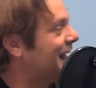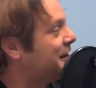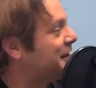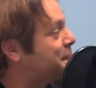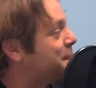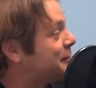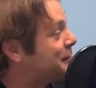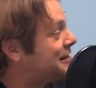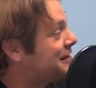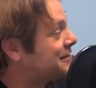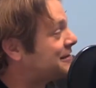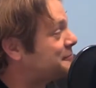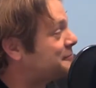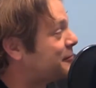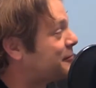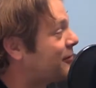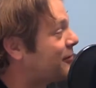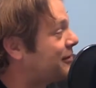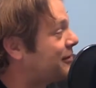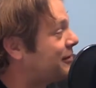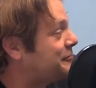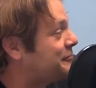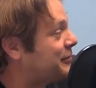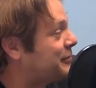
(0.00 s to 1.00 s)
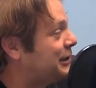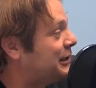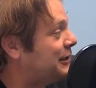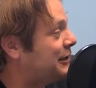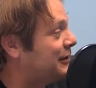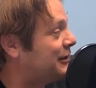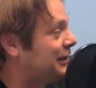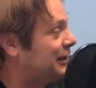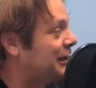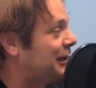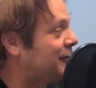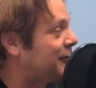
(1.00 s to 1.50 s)
had a pizza party for
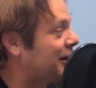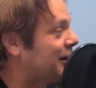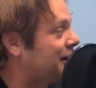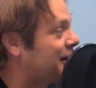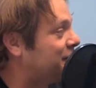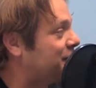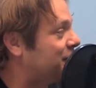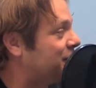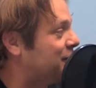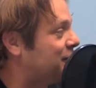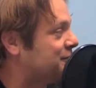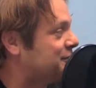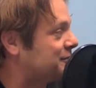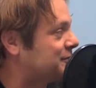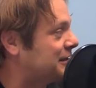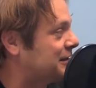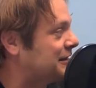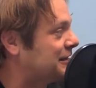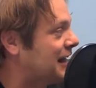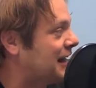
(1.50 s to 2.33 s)
your year anniversary.